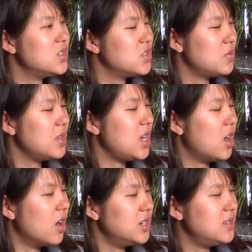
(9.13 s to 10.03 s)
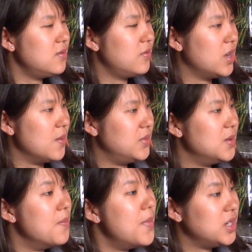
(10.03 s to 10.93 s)
it's just really hard um,
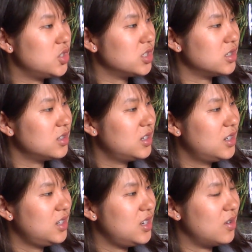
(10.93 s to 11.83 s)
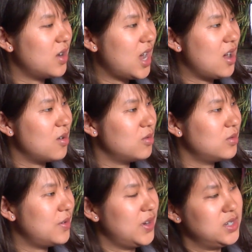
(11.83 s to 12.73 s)
to measure, you know,
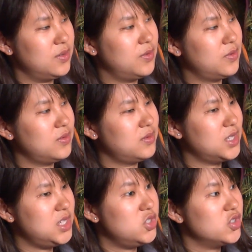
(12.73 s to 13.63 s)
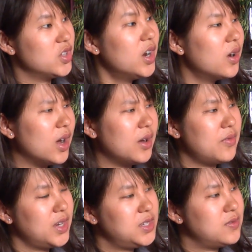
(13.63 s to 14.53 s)
how effective the teachers are or
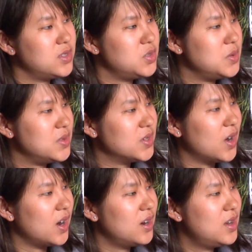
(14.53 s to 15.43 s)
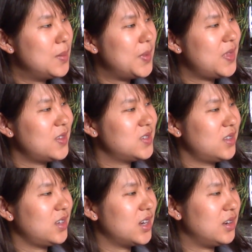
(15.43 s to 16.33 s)
how effective the students are, but that's
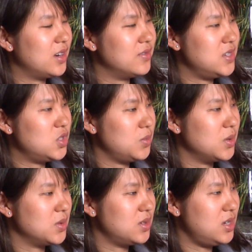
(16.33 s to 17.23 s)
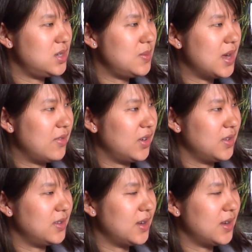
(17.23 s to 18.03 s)
not the kind of conversation we also need to be having all the